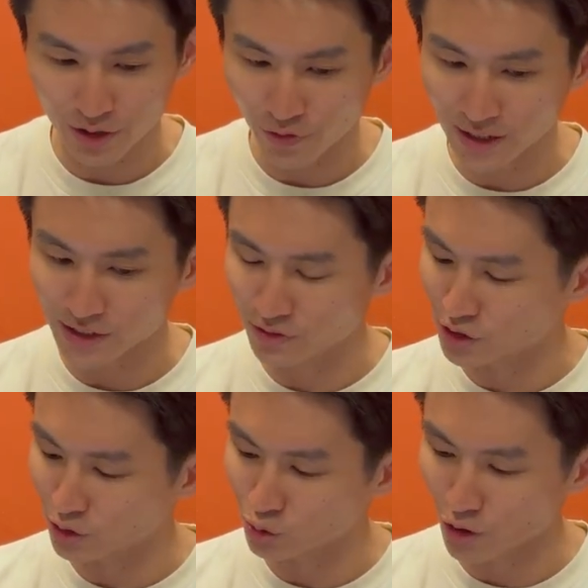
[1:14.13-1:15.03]
the
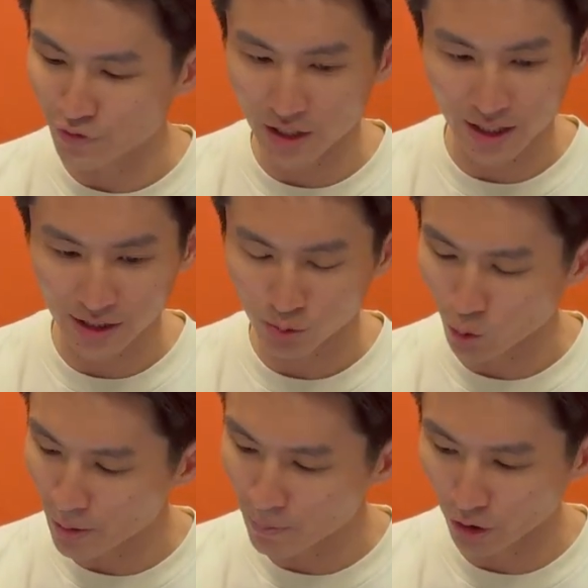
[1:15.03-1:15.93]
570 square feet is
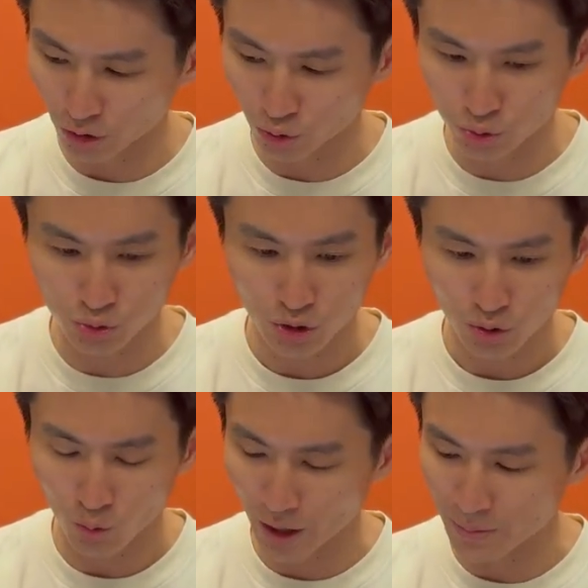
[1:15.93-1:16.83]

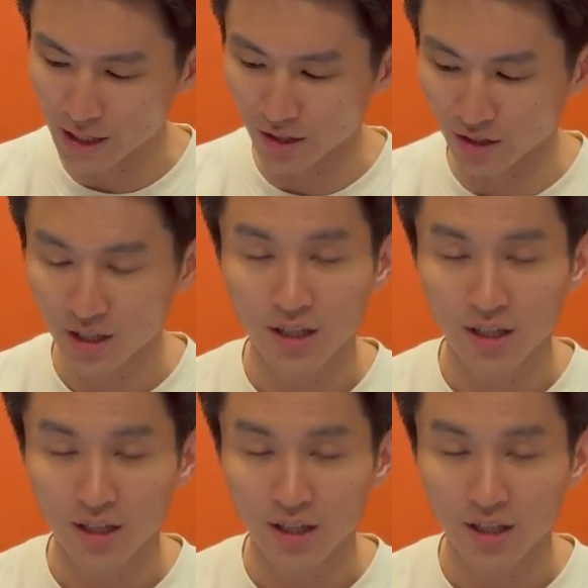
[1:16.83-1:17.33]
1.21 million.